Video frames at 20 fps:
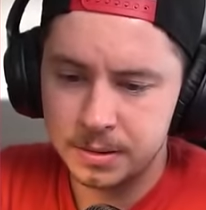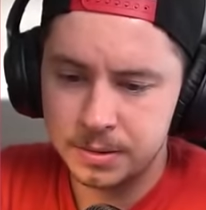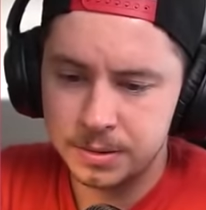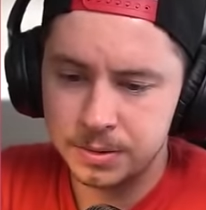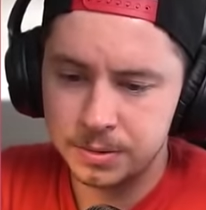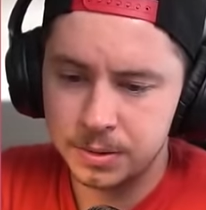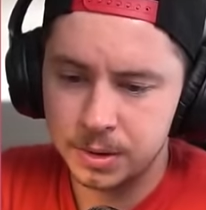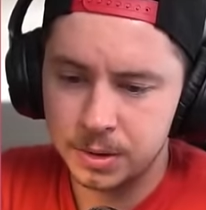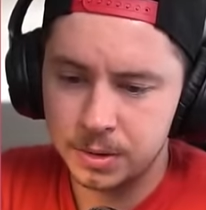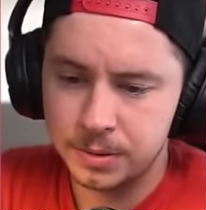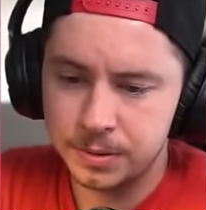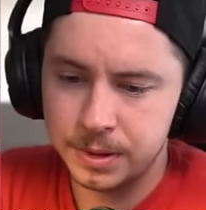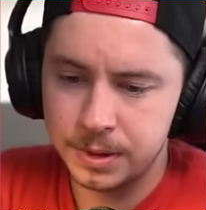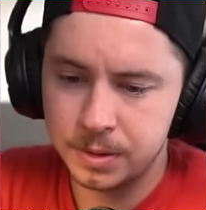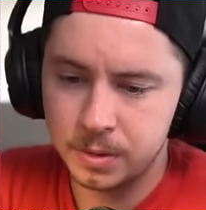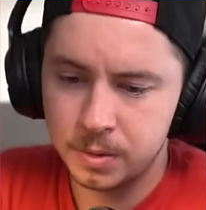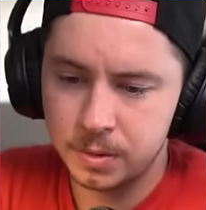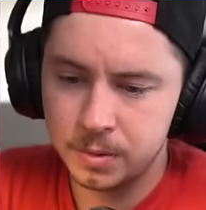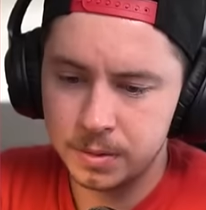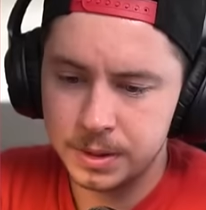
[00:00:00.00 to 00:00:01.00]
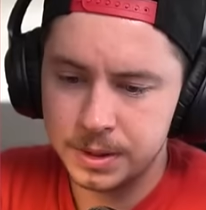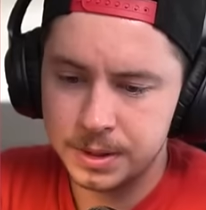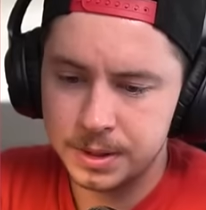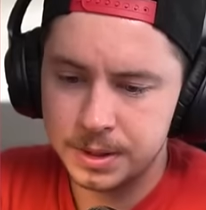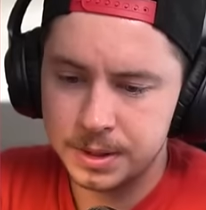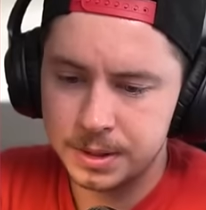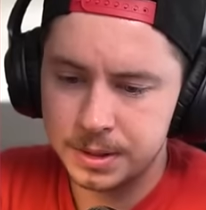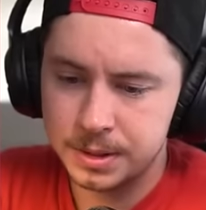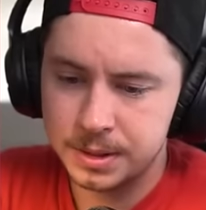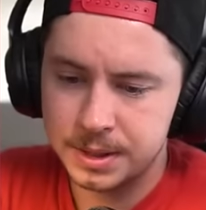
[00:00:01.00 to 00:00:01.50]
Dude, all the
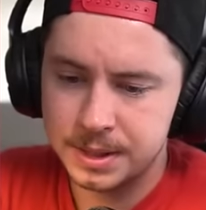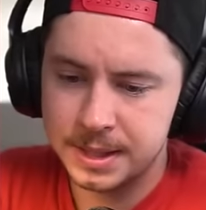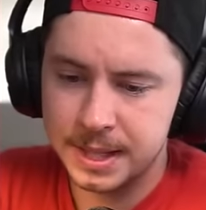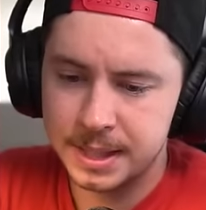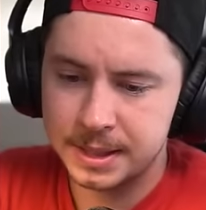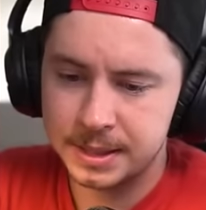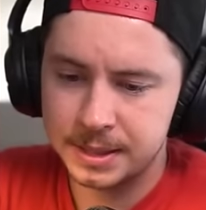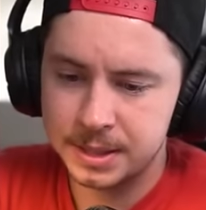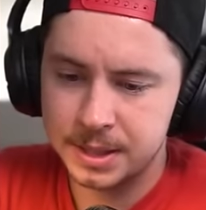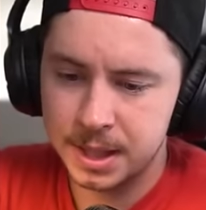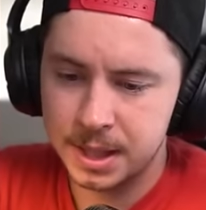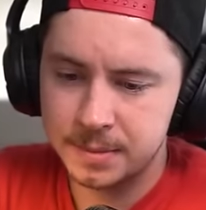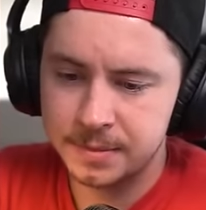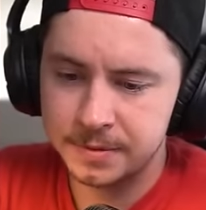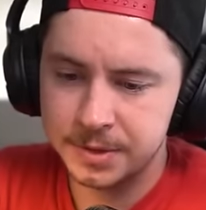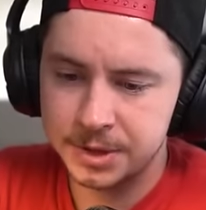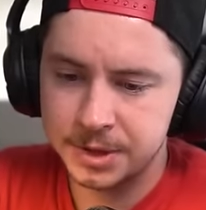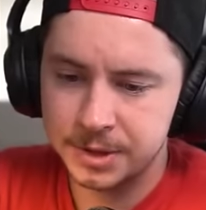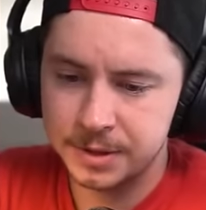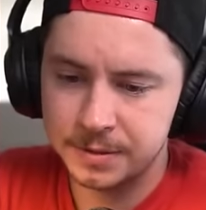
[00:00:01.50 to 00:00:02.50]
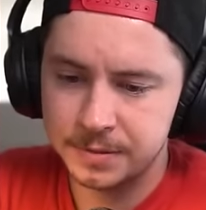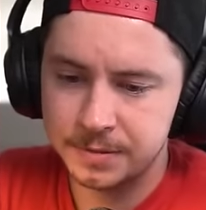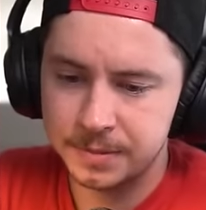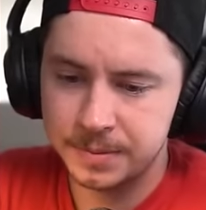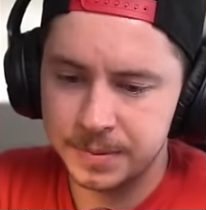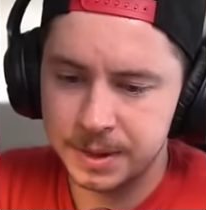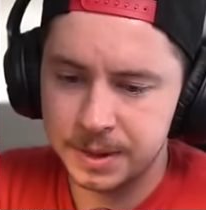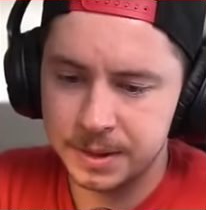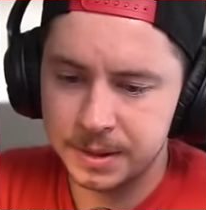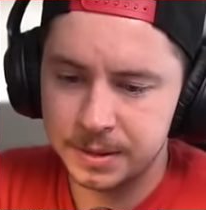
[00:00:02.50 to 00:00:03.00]
auras stacked on top of each other
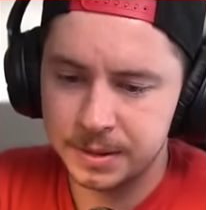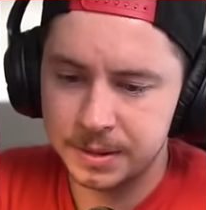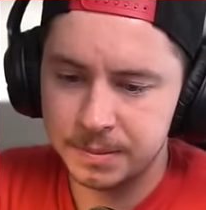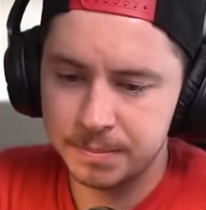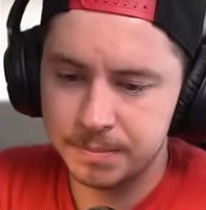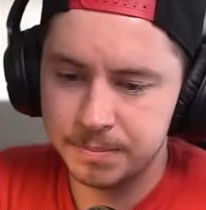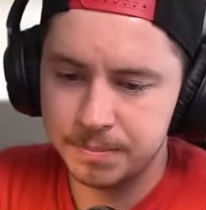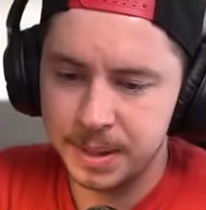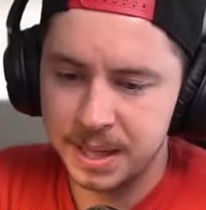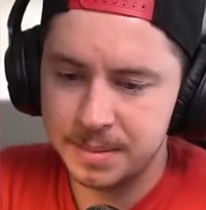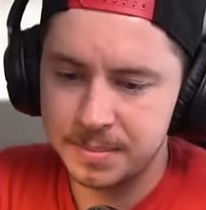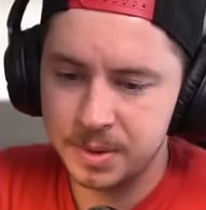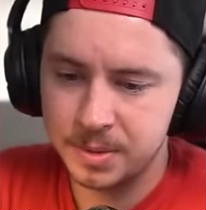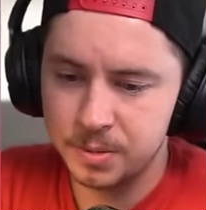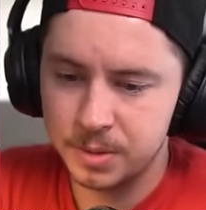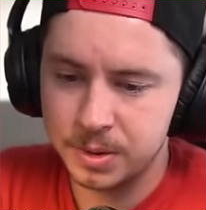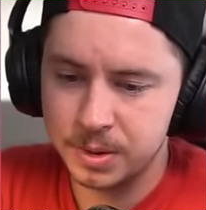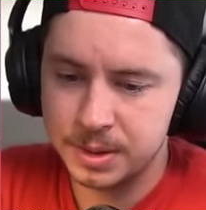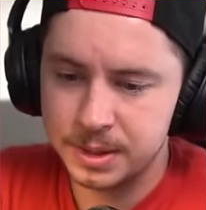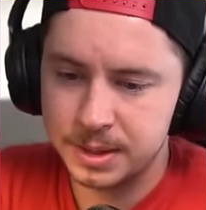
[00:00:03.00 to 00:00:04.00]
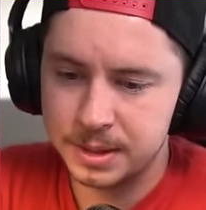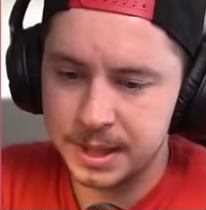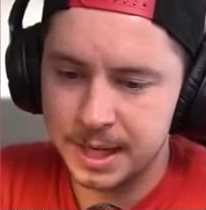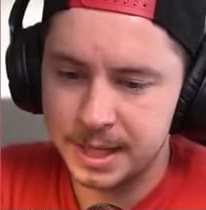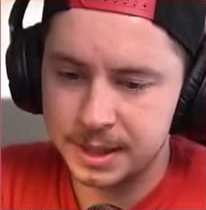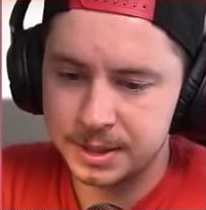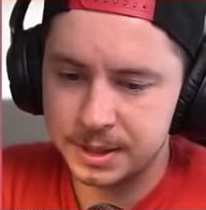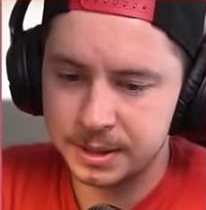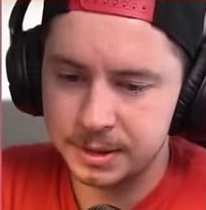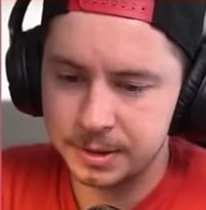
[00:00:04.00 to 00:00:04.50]
from the baby wardens
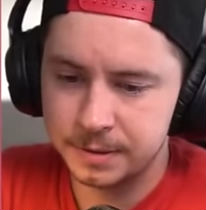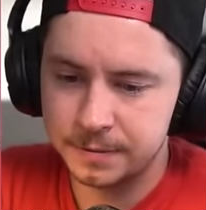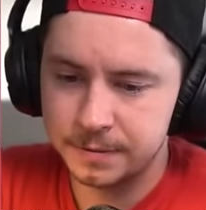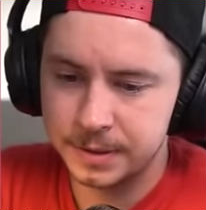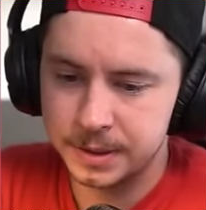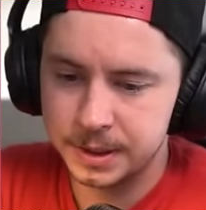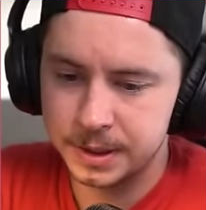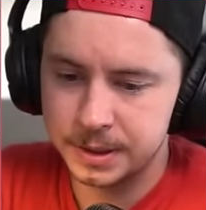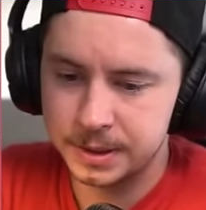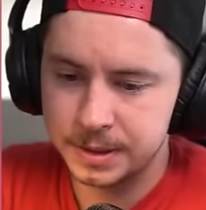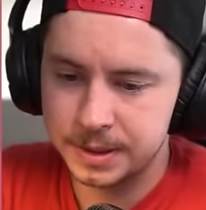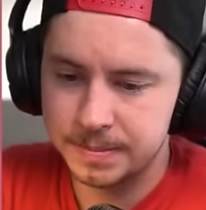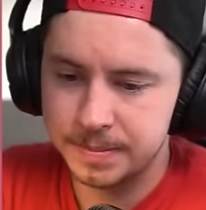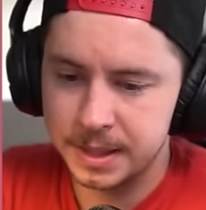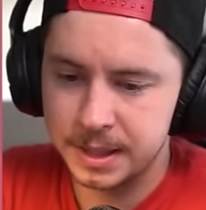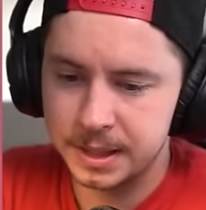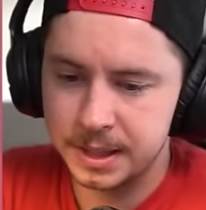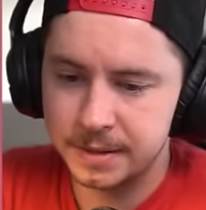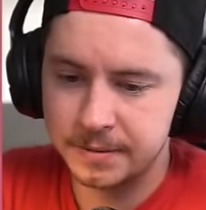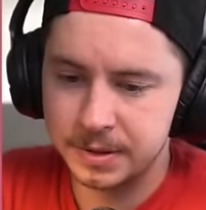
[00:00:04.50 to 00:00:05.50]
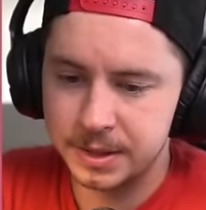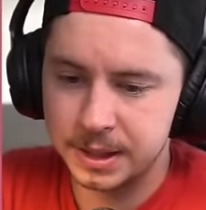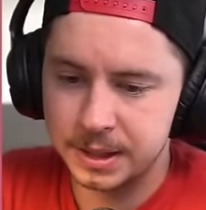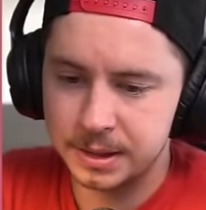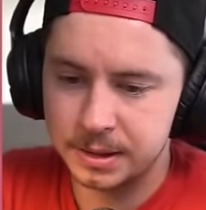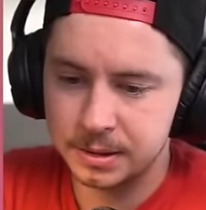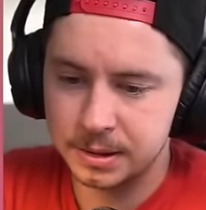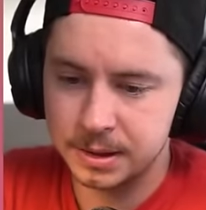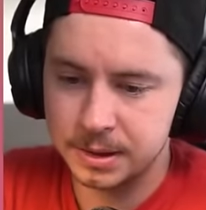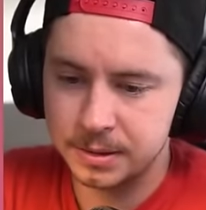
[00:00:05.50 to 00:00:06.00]
actually look funny. It's making everything
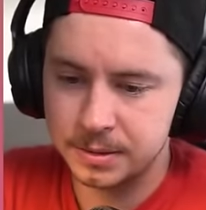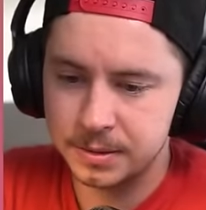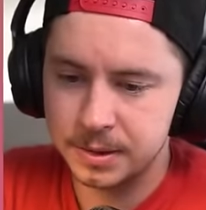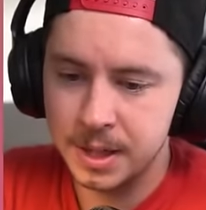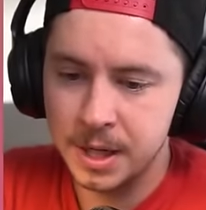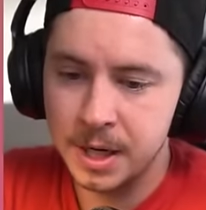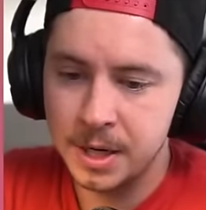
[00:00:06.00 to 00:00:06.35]
glow.